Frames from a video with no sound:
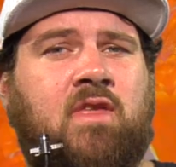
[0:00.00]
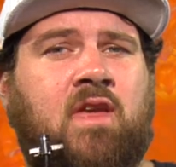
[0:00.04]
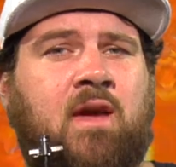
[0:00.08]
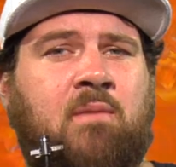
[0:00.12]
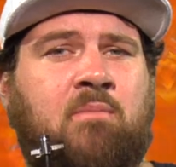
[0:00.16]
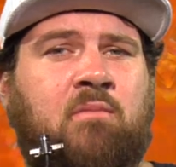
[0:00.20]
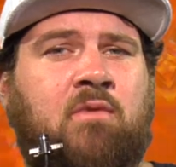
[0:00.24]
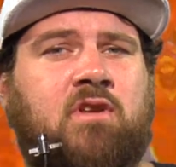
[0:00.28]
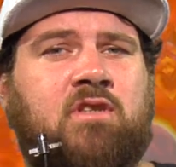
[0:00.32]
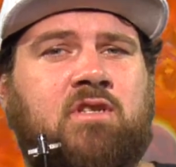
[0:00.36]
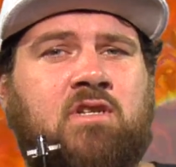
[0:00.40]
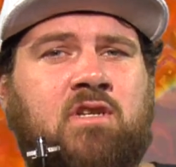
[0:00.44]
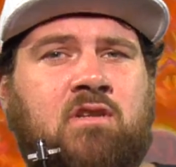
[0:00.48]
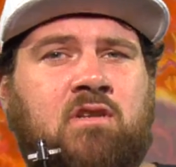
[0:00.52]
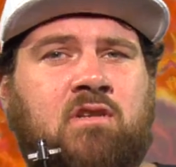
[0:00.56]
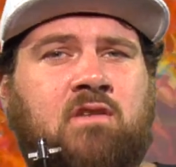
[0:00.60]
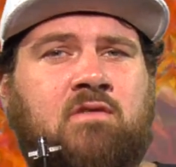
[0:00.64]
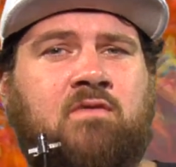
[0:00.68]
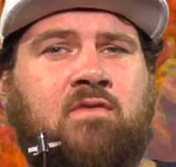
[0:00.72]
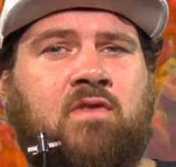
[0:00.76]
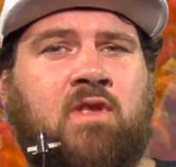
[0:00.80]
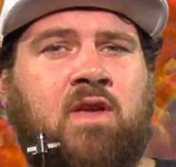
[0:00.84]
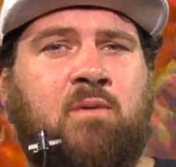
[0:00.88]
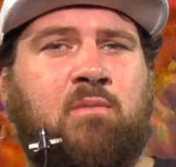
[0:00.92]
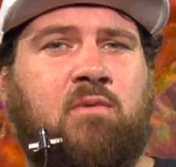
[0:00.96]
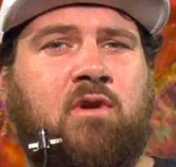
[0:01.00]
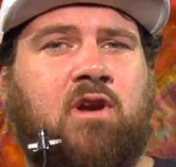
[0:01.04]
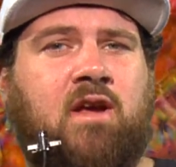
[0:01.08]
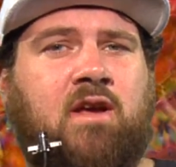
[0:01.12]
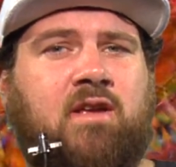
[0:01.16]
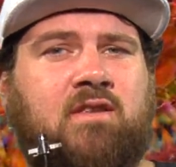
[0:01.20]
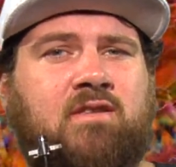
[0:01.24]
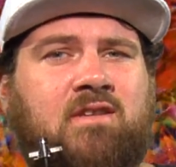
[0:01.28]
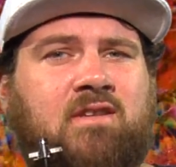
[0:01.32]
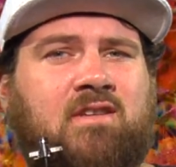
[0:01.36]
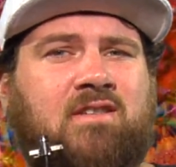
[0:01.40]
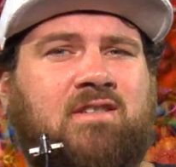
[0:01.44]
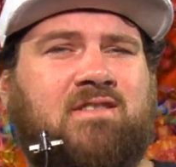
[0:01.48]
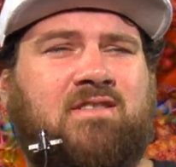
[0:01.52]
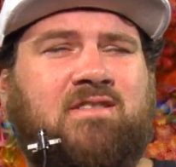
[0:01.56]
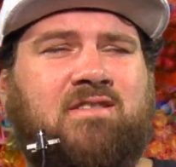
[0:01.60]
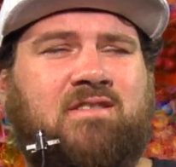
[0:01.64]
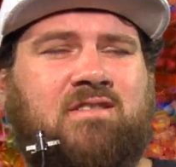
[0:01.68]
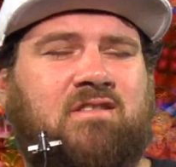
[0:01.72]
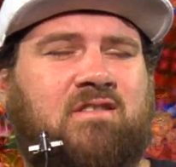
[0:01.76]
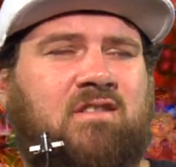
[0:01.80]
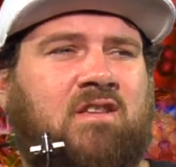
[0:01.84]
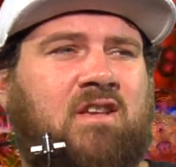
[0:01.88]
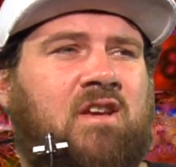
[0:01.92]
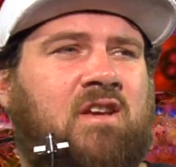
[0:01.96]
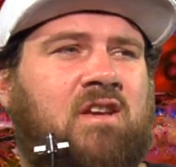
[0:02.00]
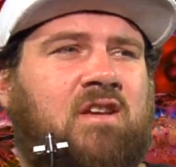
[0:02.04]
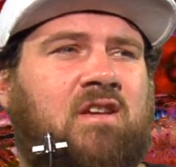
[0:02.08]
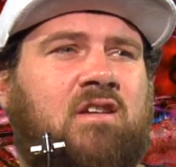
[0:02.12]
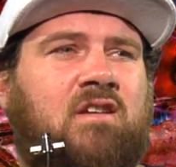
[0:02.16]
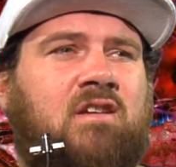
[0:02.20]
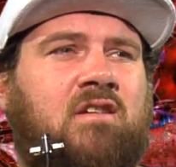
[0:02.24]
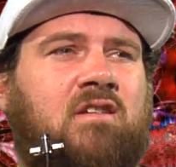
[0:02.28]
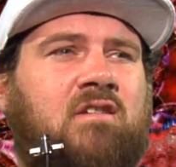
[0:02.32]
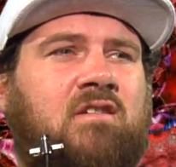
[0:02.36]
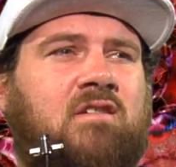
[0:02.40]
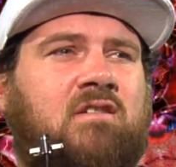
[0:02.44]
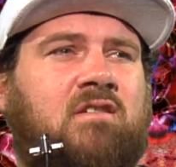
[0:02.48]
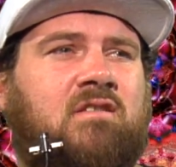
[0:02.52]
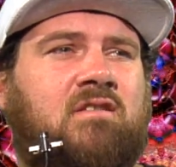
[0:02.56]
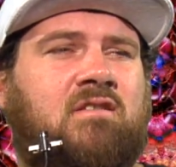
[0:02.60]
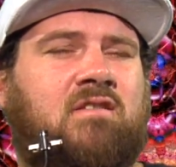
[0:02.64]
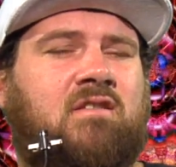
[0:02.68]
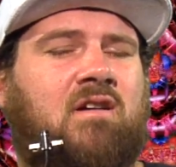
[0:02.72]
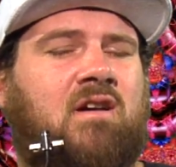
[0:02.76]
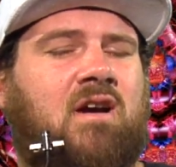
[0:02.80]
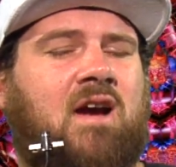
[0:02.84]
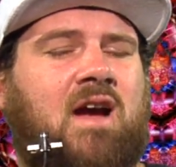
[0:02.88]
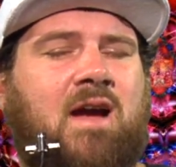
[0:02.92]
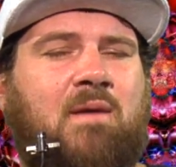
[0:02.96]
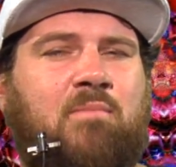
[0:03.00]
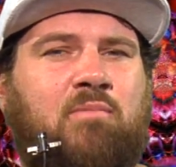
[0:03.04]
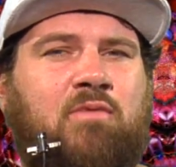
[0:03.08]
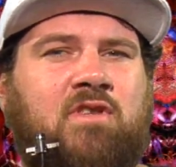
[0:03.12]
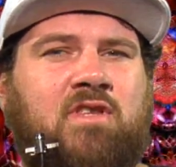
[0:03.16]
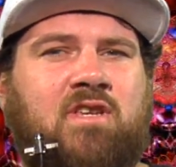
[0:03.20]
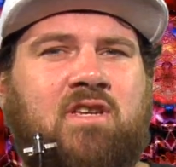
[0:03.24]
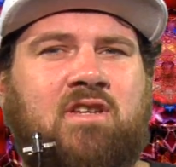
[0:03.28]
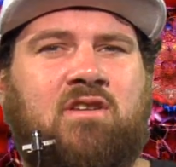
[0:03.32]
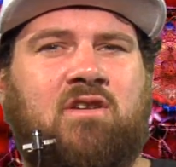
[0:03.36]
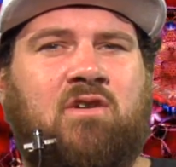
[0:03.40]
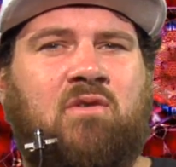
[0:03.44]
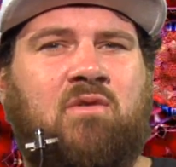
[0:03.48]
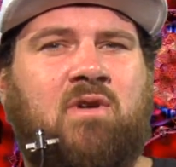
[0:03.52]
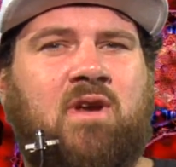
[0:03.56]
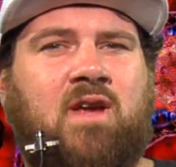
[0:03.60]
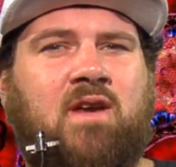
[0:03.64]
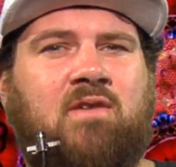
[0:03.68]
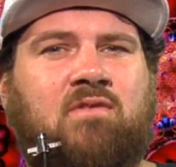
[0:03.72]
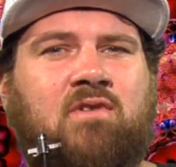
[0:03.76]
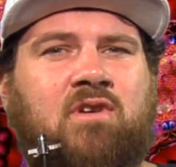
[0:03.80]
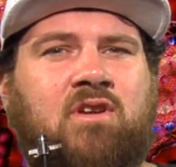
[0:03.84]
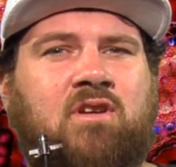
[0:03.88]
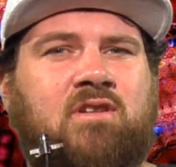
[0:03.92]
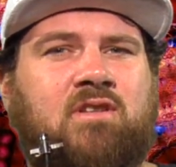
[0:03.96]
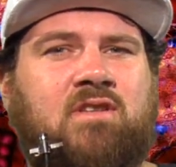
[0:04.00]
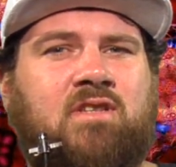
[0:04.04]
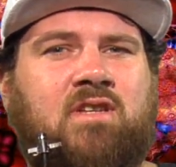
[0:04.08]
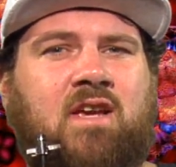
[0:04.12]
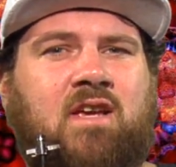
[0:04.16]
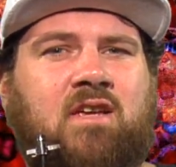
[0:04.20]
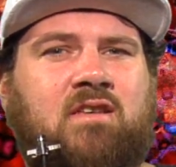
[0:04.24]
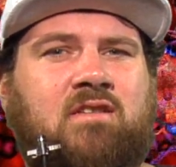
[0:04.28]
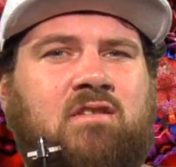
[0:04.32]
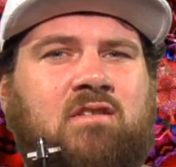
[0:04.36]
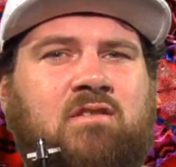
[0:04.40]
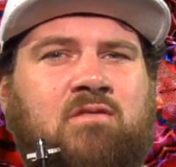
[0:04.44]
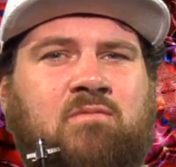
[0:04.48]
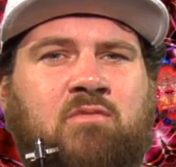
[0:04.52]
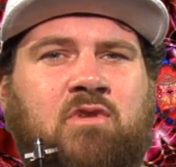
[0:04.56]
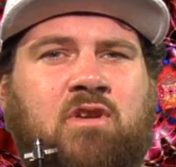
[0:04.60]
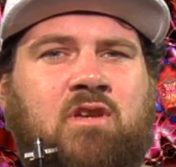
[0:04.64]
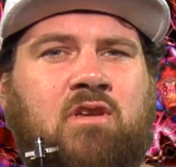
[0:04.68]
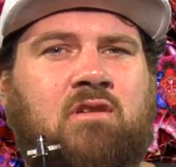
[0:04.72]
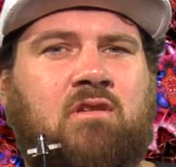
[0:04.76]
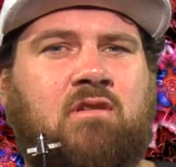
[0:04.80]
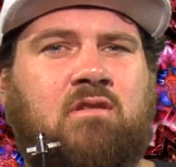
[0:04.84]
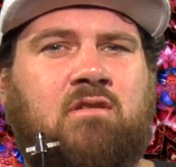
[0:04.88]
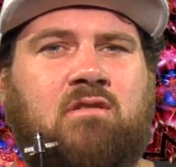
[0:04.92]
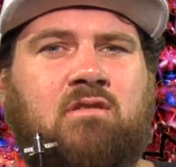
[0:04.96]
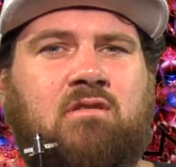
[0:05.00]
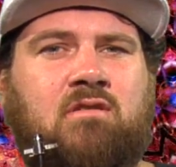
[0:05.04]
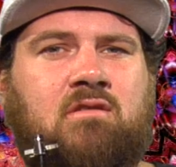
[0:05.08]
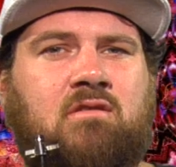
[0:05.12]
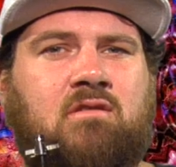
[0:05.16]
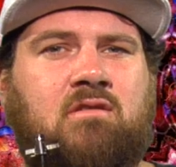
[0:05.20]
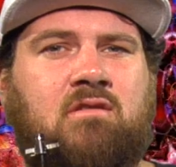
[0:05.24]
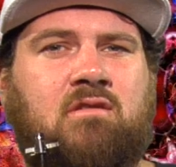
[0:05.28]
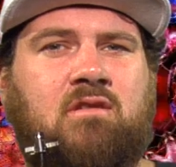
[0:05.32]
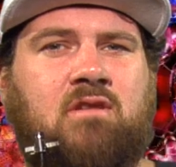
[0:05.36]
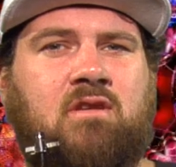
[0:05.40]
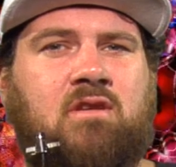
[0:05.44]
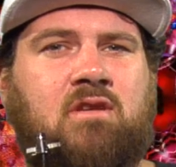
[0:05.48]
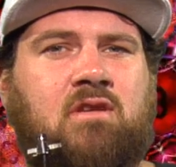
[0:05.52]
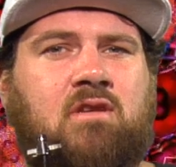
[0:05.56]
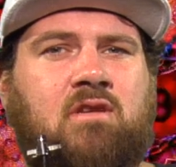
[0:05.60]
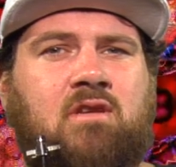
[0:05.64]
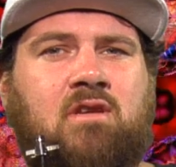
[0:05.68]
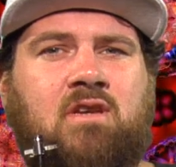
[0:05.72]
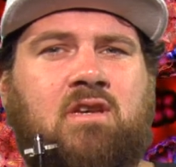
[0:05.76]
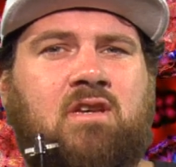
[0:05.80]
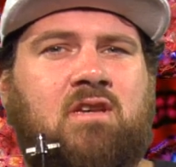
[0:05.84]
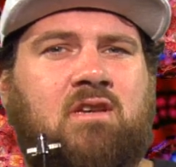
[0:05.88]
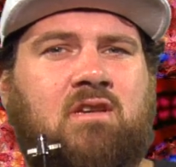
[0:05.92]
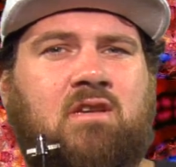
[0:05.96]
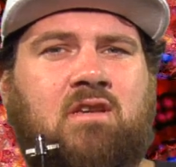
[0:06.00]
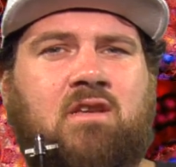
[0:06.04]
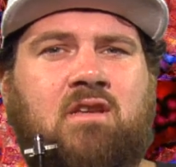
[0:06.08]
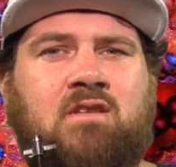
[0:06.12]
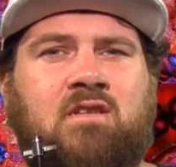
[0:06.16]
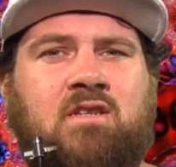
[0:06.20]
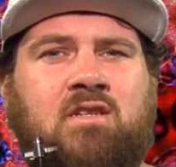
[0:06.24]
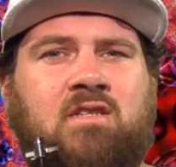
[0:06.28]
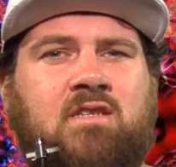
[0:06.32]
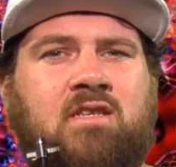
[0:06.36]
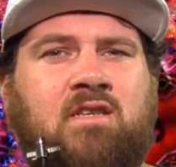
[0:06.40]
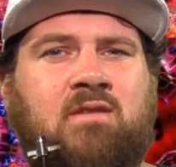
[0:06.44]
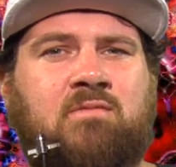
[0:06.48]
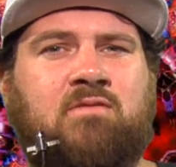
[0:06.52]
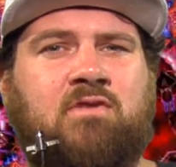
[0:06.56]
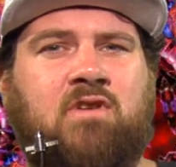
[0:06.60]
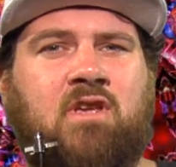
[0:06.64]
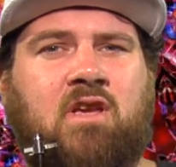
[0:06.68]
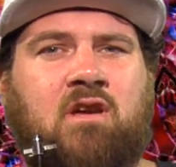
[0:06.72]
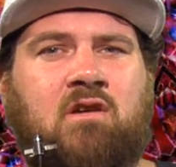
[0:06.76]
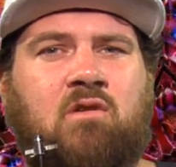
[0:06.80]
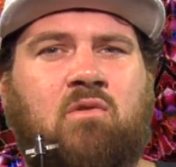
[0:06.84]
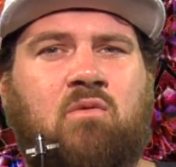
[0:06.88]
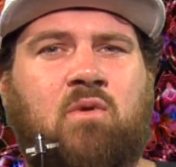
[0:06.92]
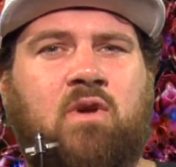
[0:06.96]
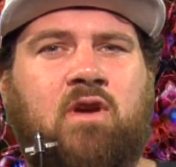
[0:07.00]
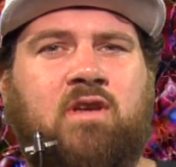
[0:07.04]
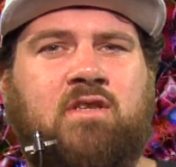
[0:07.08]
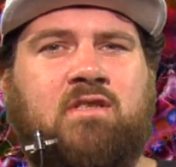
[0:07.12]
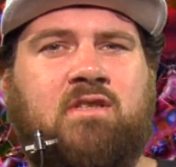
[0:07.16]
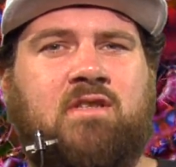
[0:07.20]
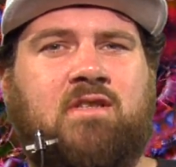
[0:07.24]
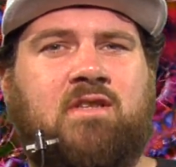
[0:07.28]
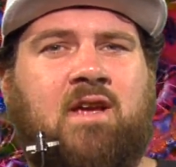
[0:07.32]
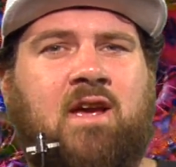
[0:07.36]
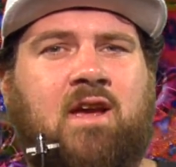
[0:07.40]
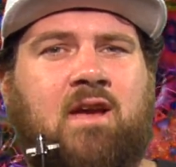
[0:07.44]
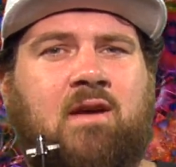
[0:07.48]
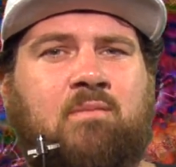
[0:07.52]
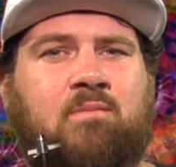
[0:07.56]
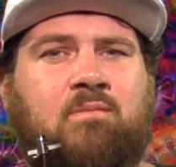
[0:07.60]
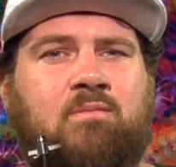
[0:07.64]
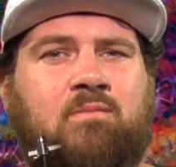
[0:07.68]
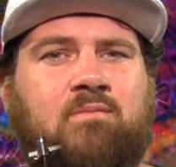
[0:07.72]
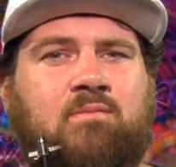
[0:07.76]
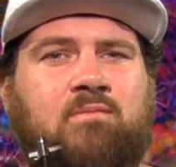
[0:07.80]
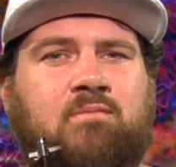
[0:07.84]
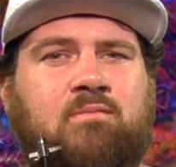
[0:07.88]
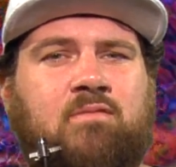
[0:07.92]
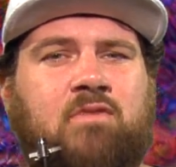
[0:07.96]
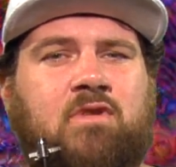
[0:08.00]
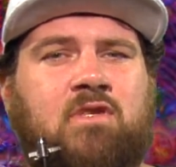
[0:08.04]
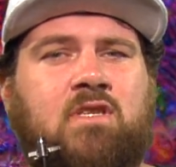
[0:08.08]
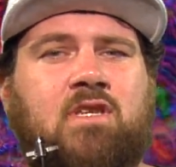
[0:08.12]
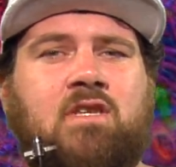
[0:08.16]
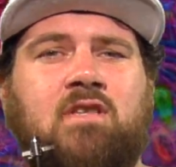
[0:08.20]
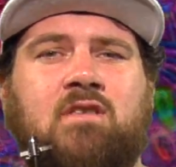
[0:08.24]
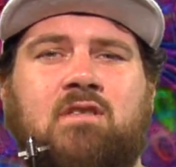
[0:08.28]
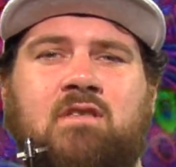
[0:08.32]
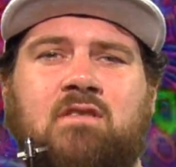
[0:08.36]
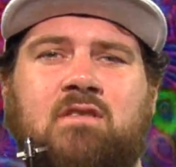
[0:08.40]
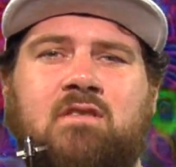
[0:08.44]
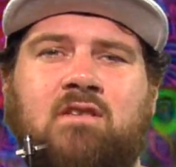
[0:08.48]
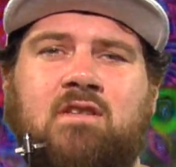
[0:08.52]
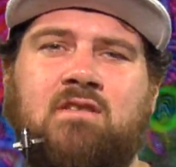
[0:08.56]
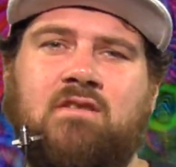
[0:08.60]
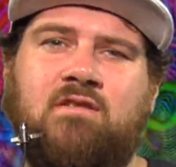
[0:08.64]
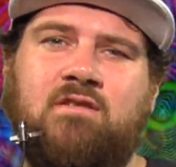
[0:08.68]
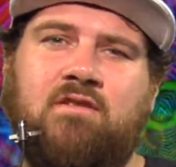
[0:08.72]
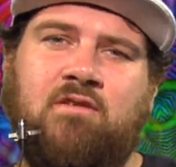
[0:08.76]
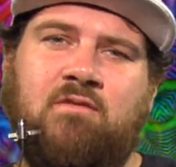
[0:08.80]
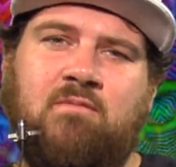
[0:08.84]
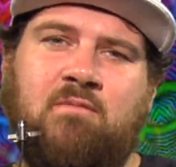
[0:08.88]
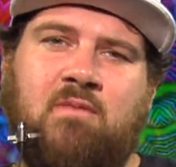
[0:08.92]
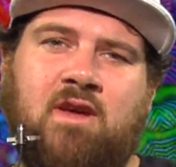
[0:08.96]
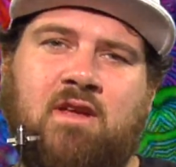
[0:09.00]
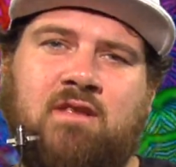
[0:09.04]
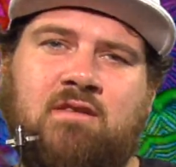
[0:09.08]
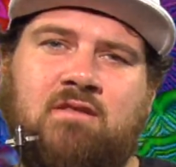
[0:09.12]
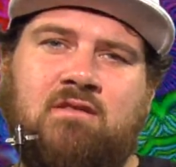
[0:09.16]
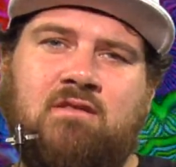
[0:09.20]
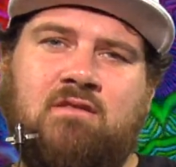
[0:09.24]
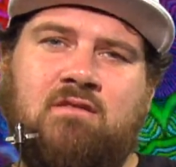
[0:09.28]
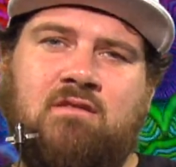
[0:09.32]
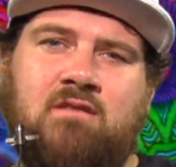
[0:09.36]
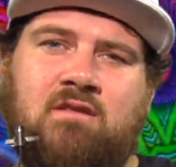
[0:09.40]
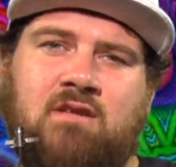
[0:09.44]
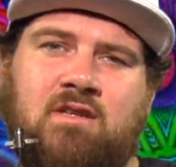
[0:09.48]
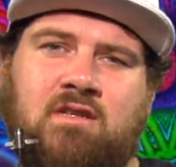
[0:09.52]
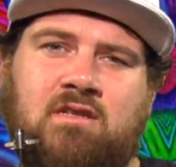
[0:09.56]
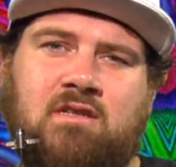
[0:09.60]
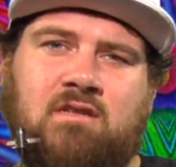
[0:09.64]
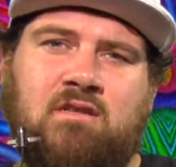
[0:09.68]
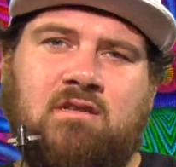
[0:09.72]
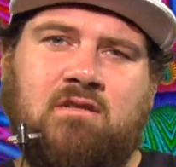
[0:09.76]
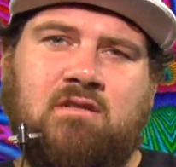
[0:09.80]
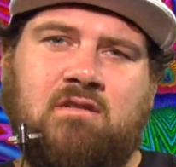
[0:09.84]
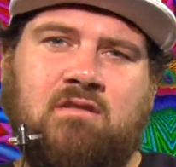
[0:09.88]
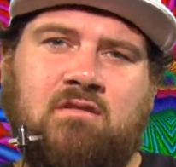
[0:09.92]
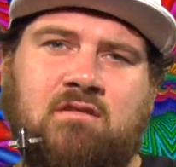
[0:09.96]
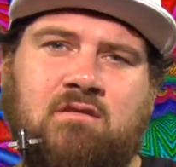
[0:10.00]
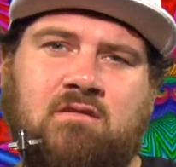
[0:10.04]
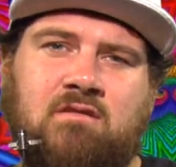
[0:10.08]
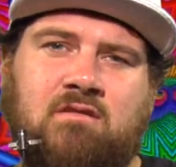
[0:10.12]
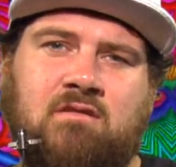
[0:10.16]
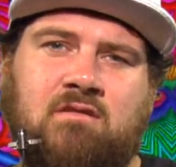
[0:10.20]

that much into Flamin' Hots because they're hot, but they don't have a good taste to me. It just seems like a waste of time. But these little men's are delicious.